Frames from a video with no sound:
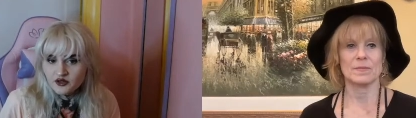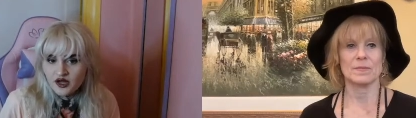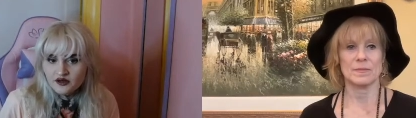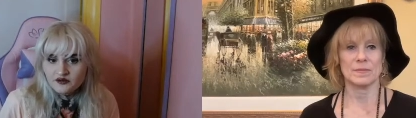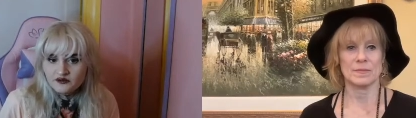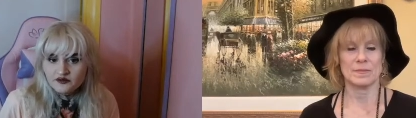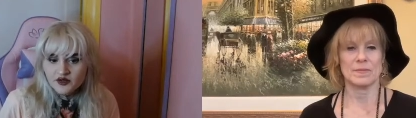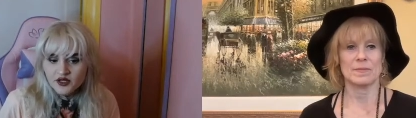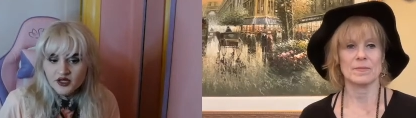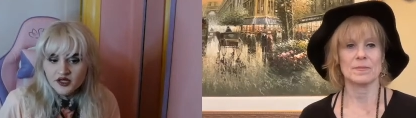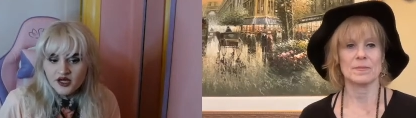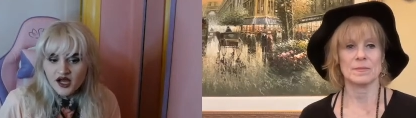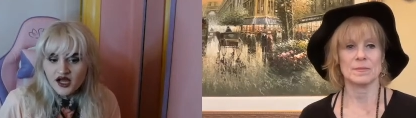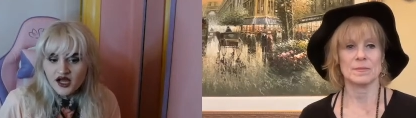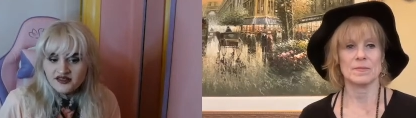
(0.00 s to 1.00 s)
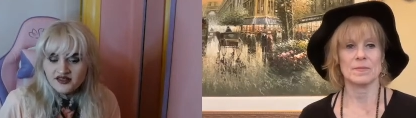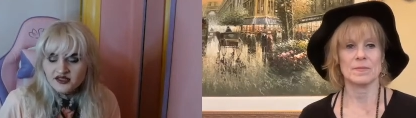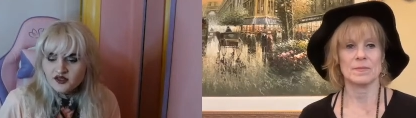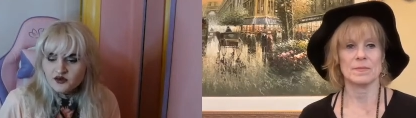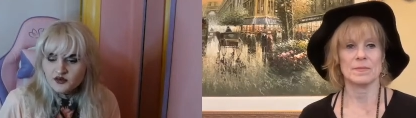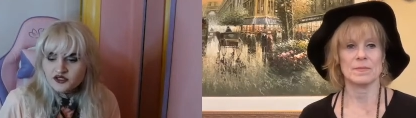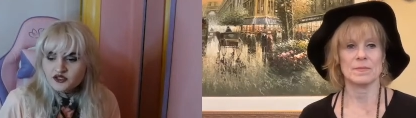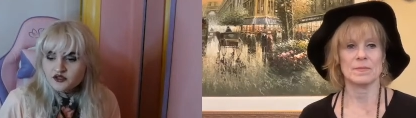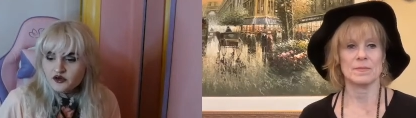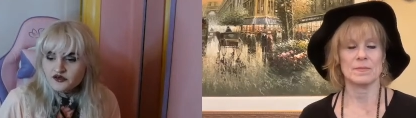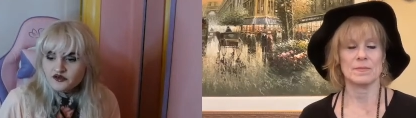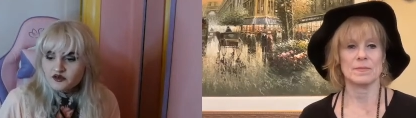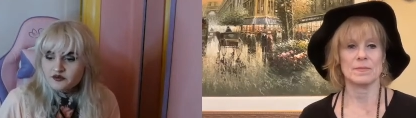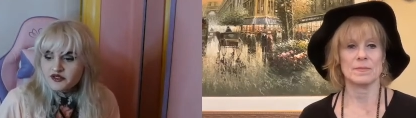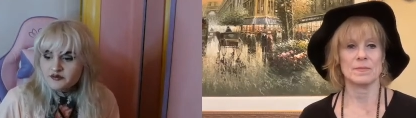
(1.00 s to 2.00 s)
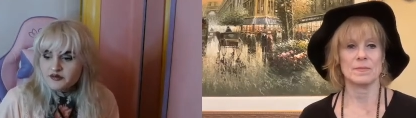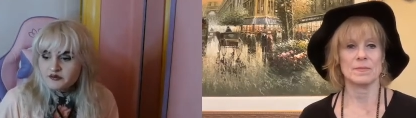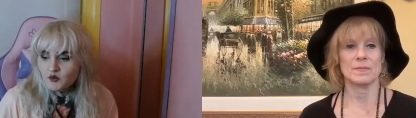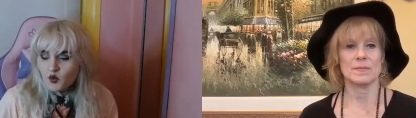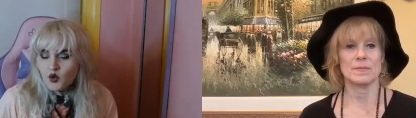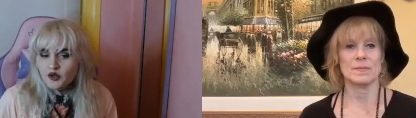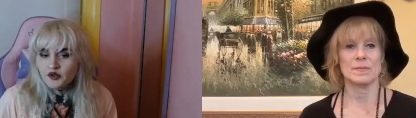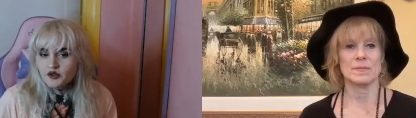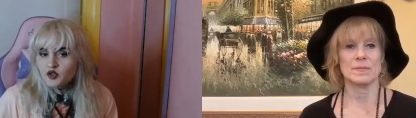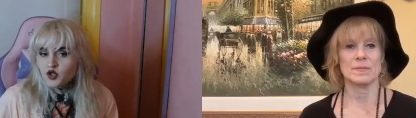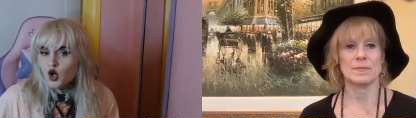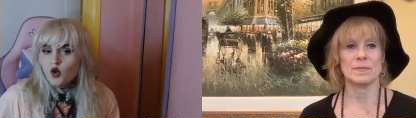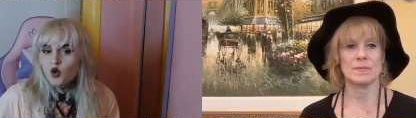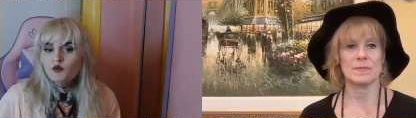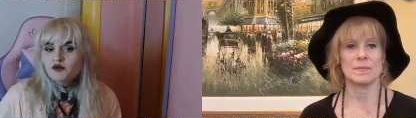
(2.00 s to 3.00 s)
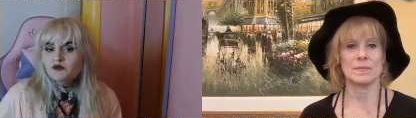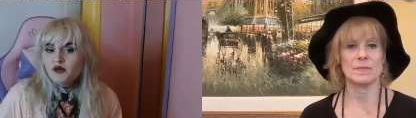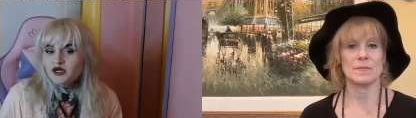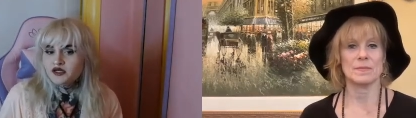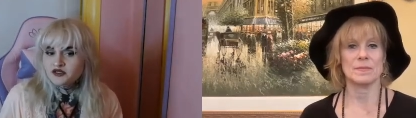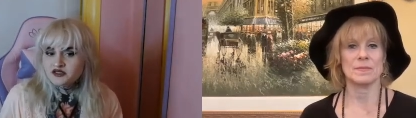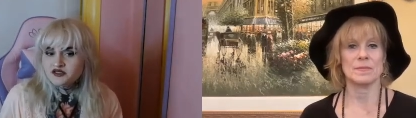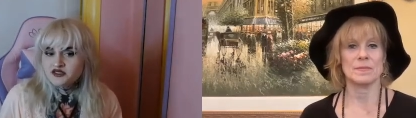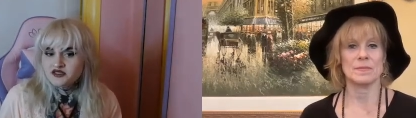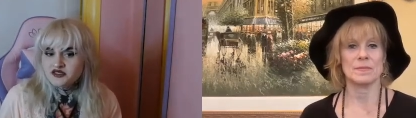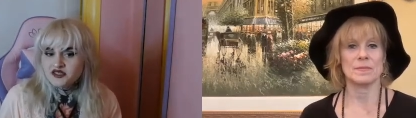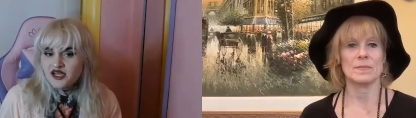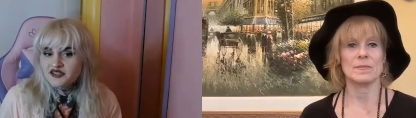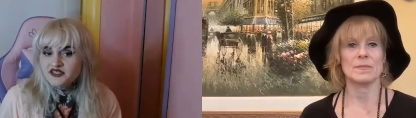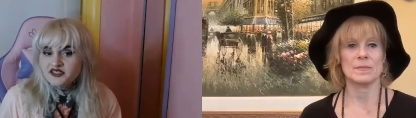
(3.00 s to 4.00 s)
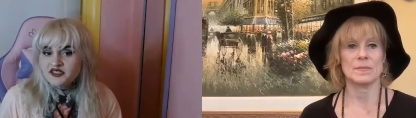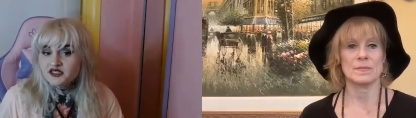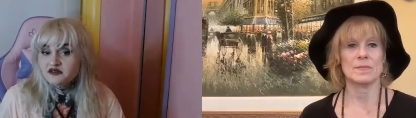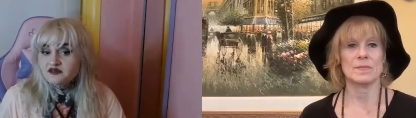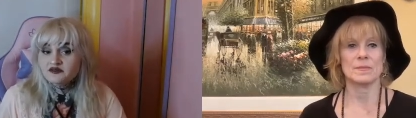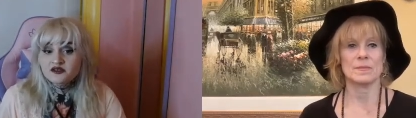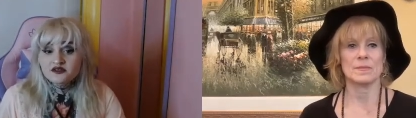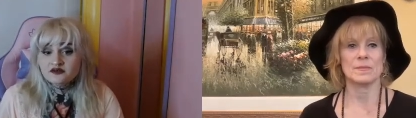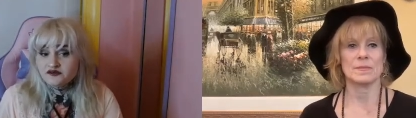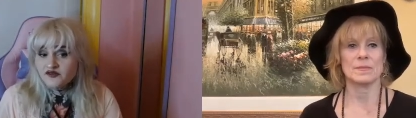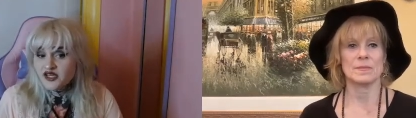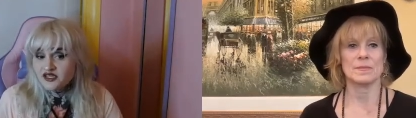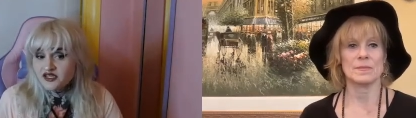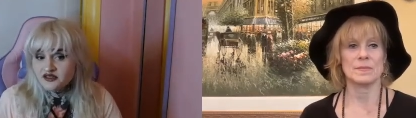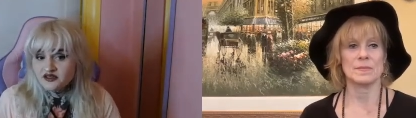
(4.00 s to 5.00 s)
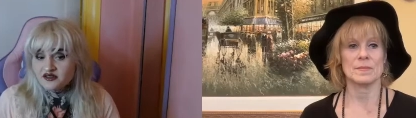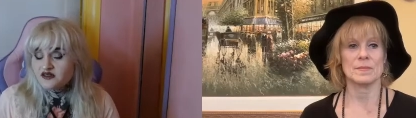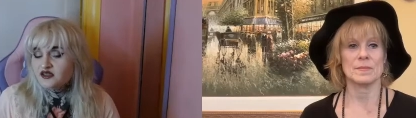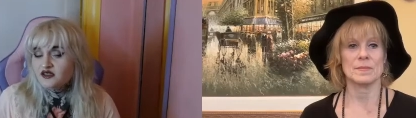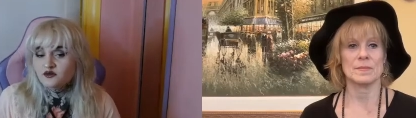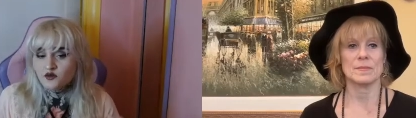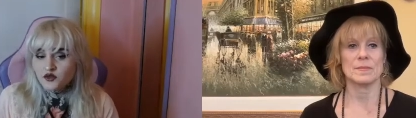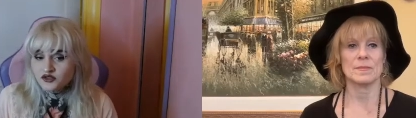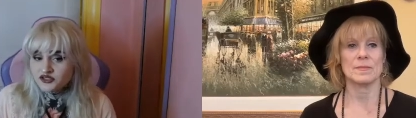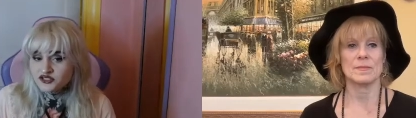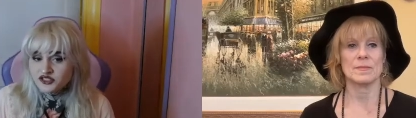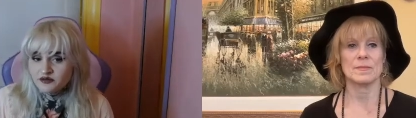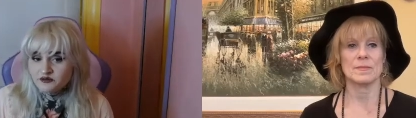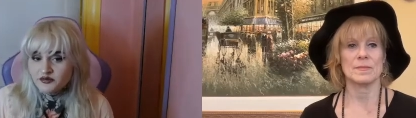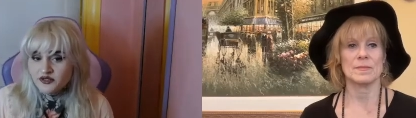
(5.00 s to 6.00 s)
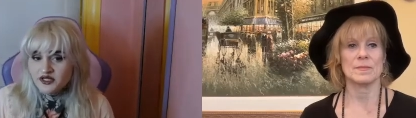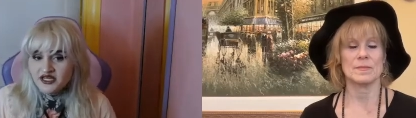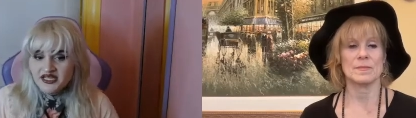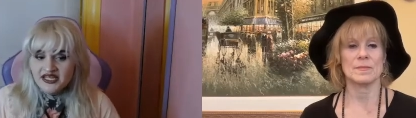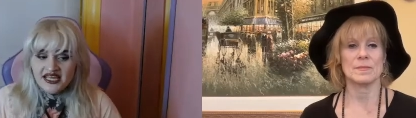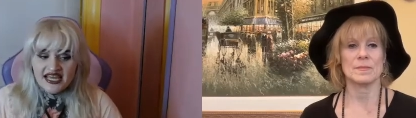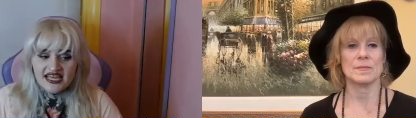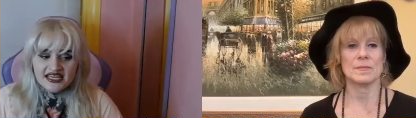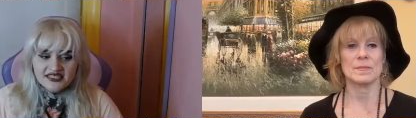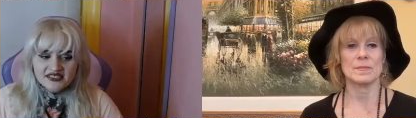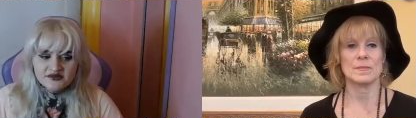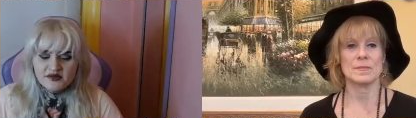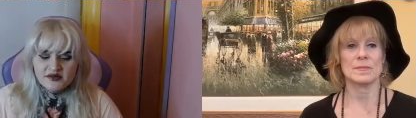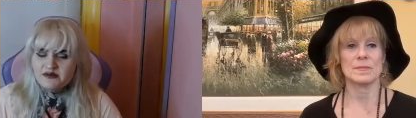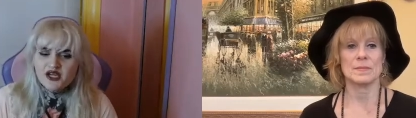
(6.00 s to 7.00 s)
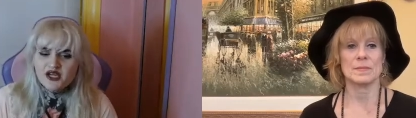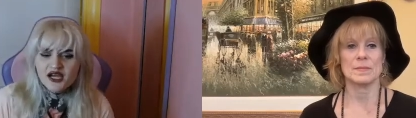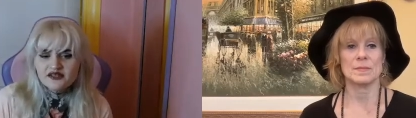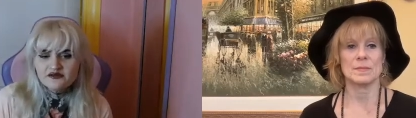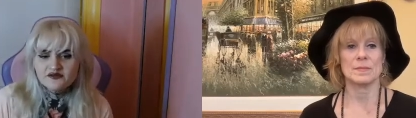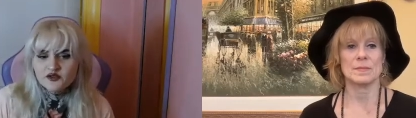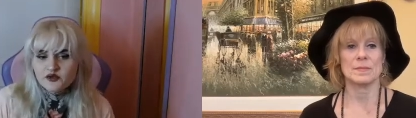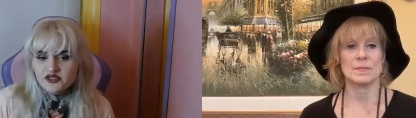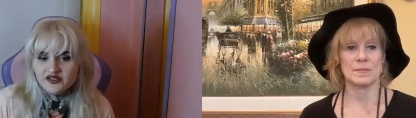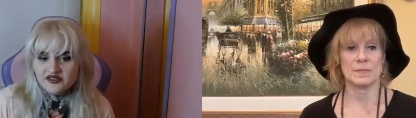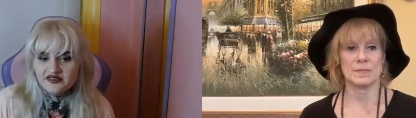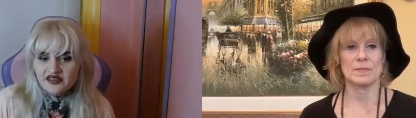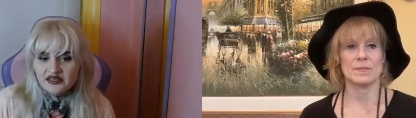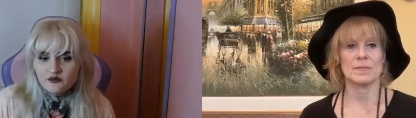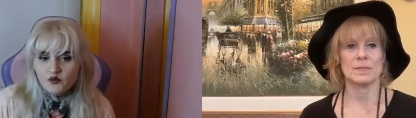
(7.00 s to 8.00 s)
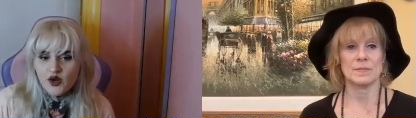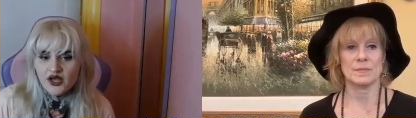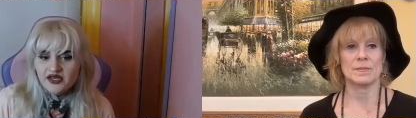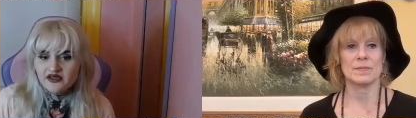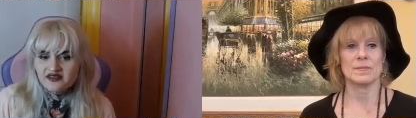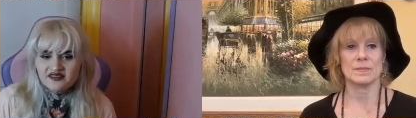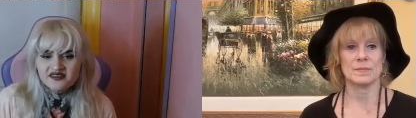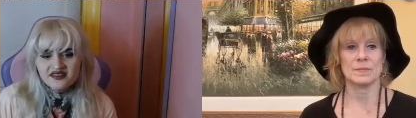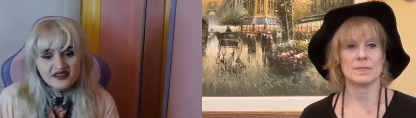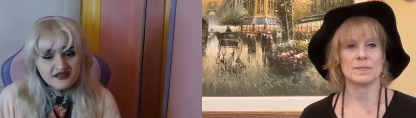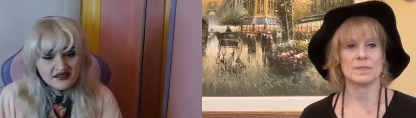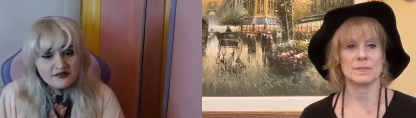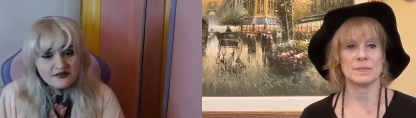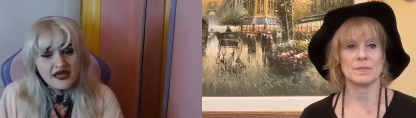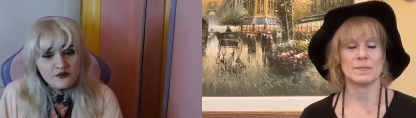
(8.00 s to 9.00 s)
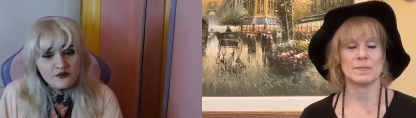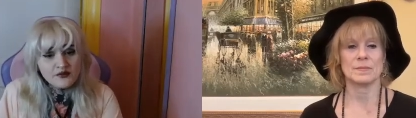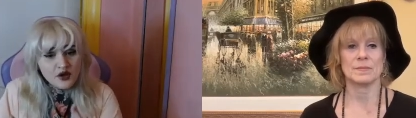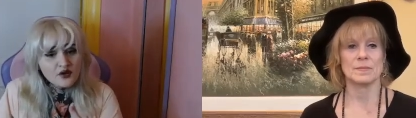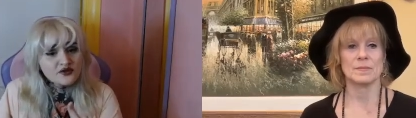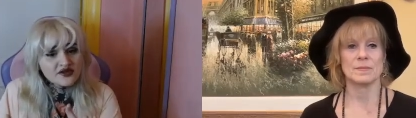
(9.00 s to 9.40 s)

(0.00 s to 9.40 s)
Speaker 1: of, I think that we should also be a bit more open minded to the idea of faith and worship and maybe kind of view it the same way and see that they may, both